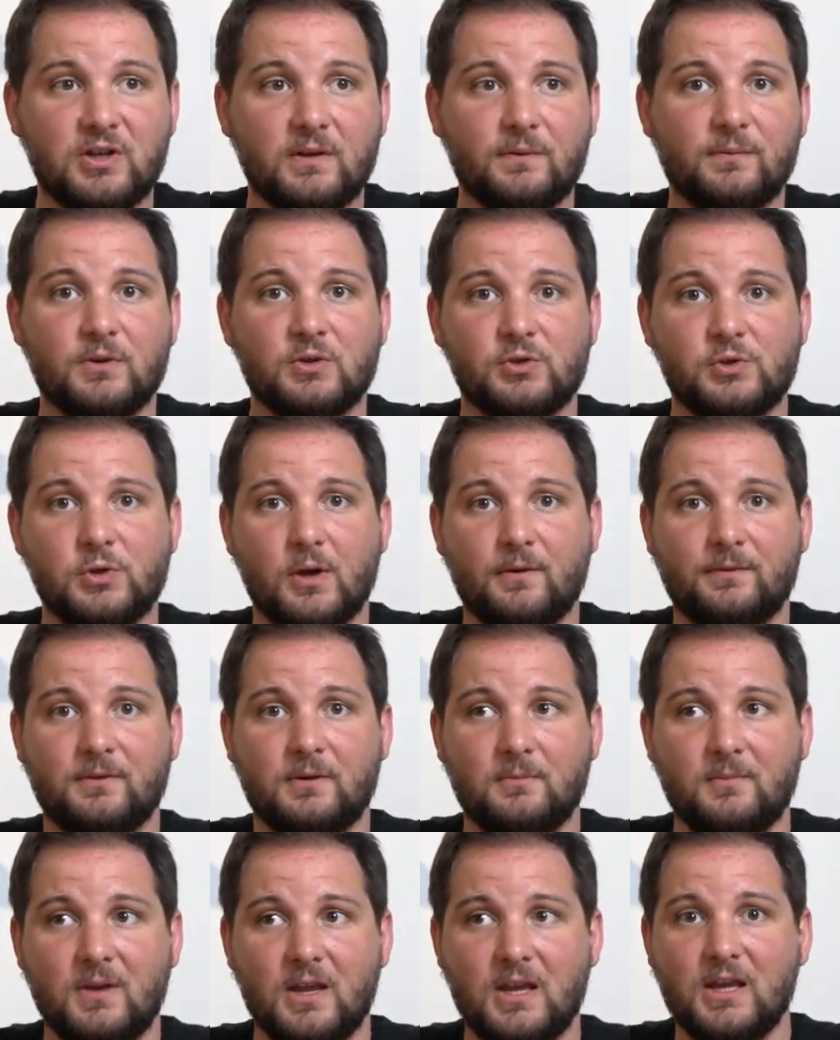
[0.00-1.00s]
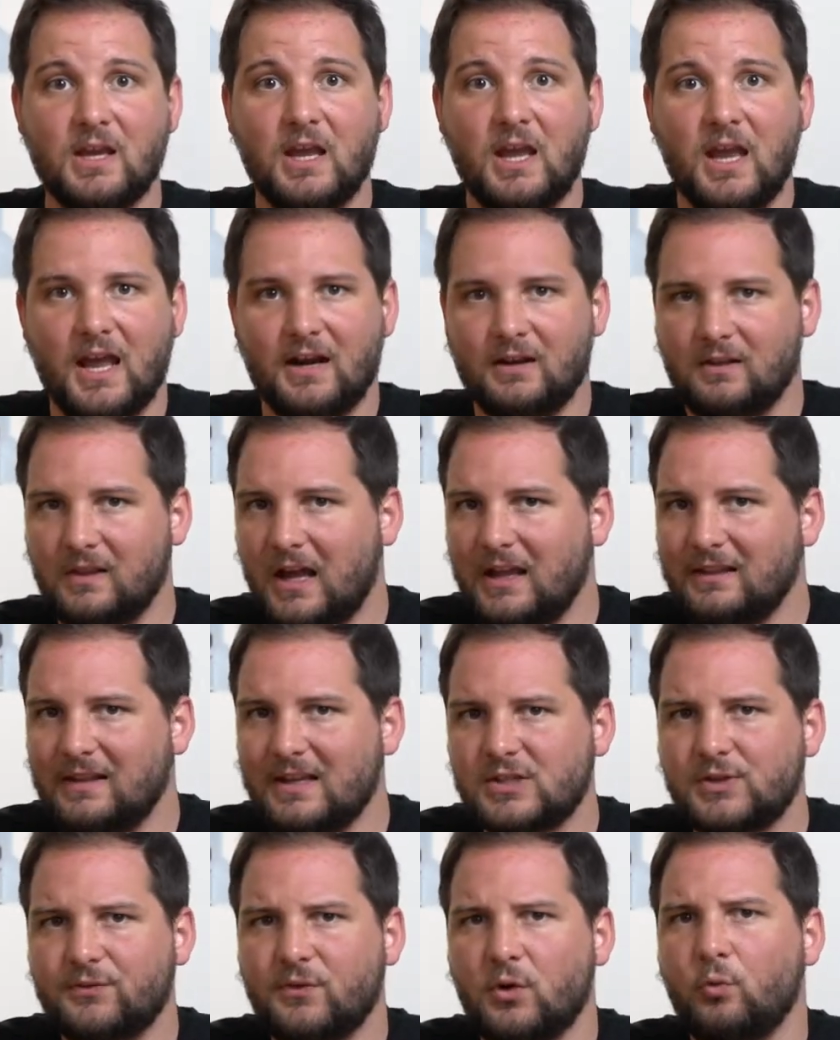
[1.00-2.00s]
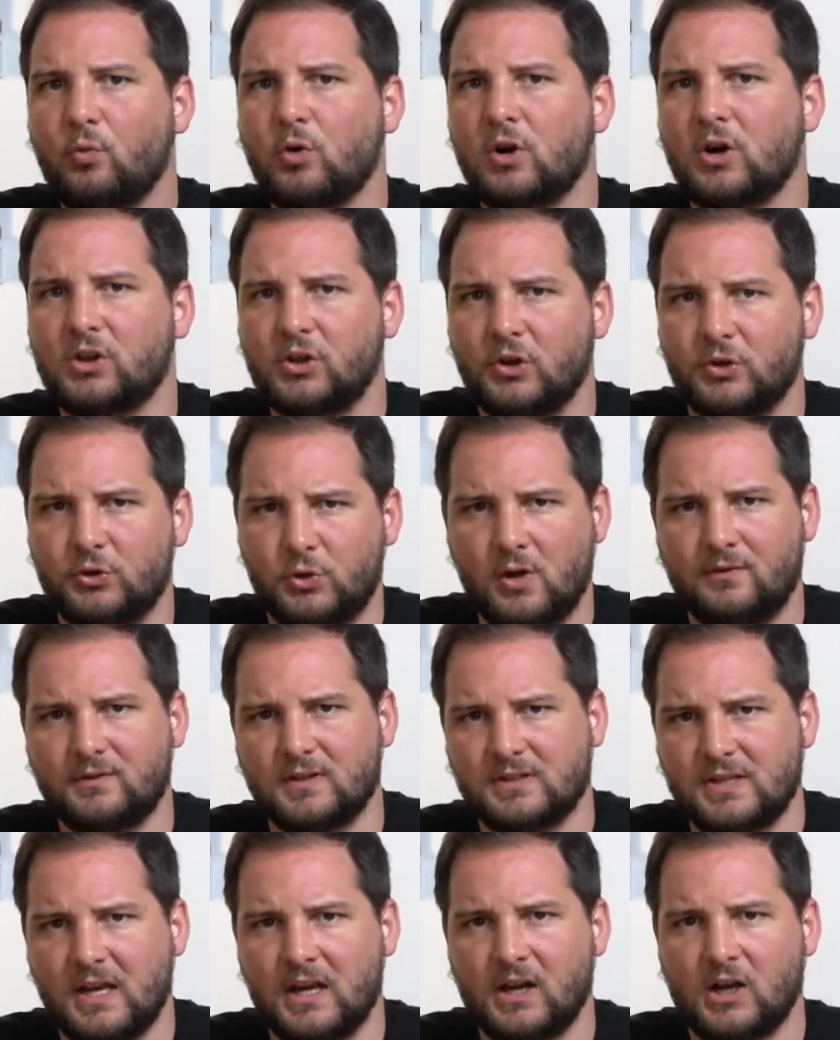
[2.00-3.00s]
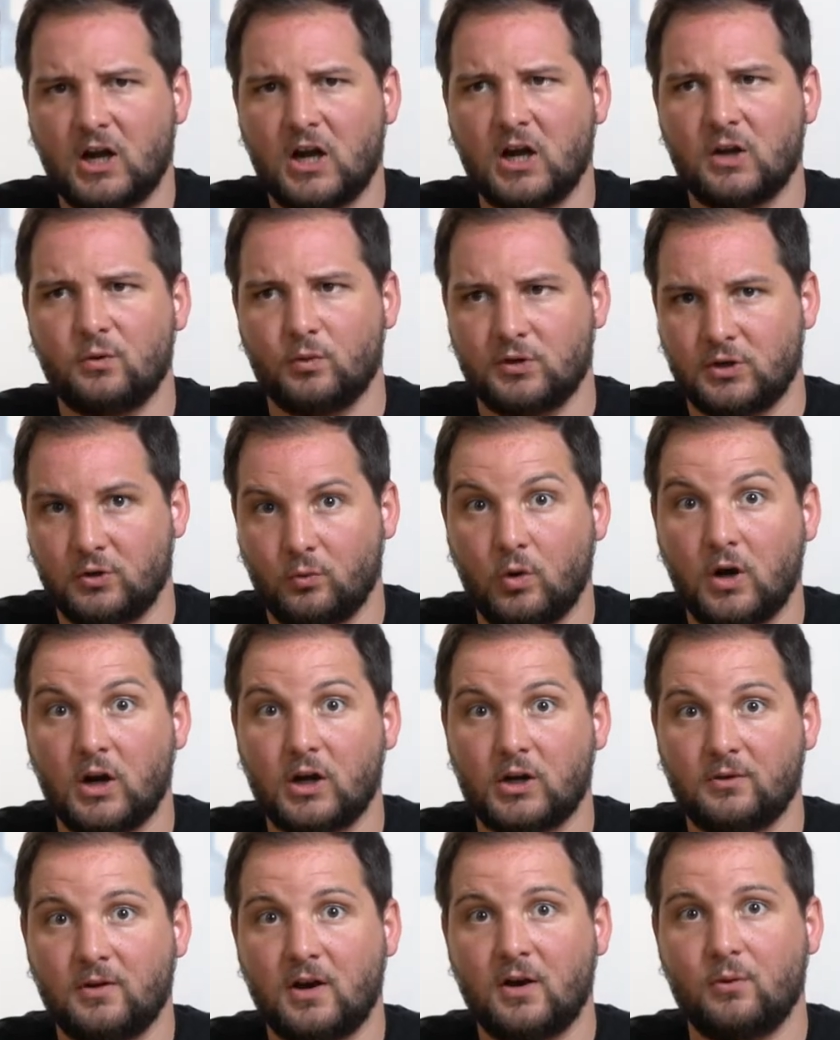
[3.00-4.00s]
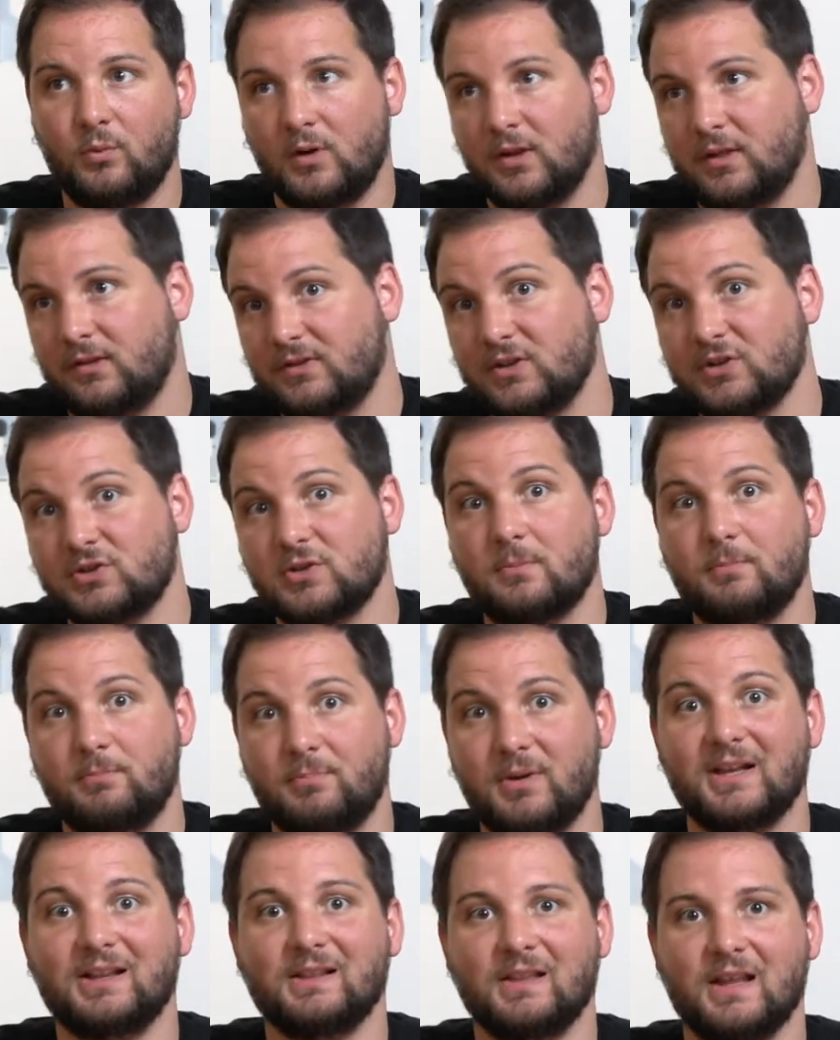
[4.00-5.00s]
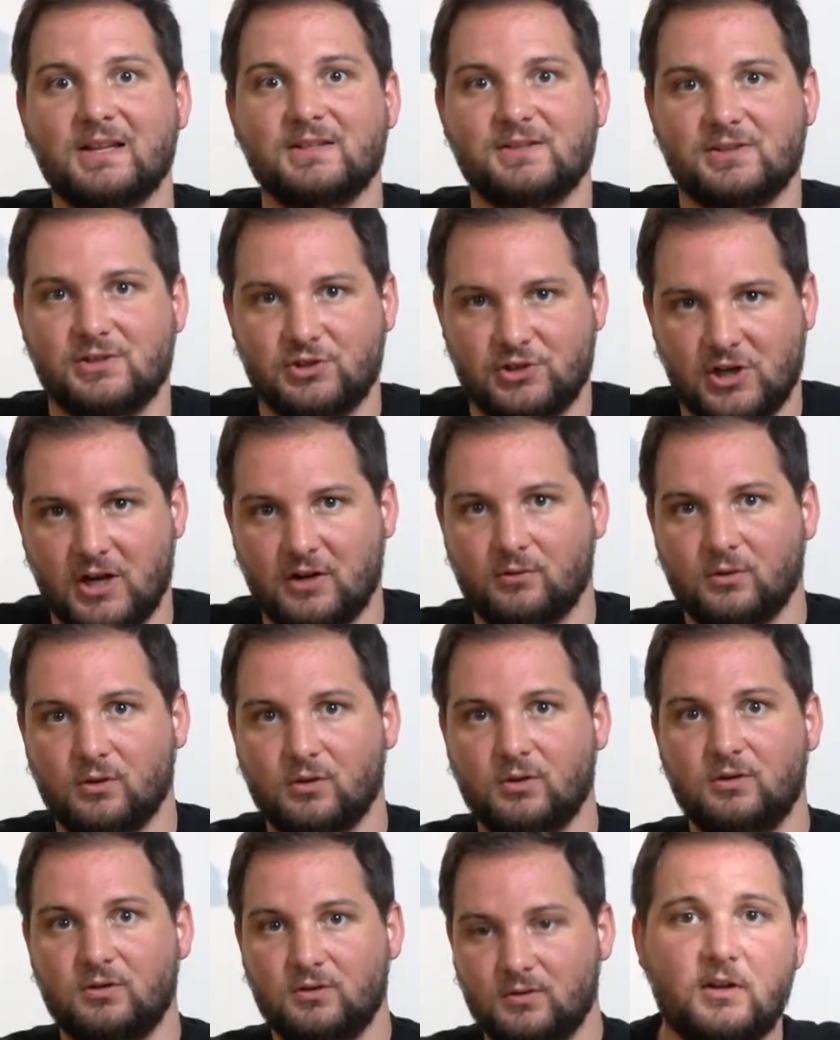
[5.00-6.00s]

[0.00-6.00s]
difference you have to make, and a lot less of a workload you have to take on when you're walking around with such a big lens in general.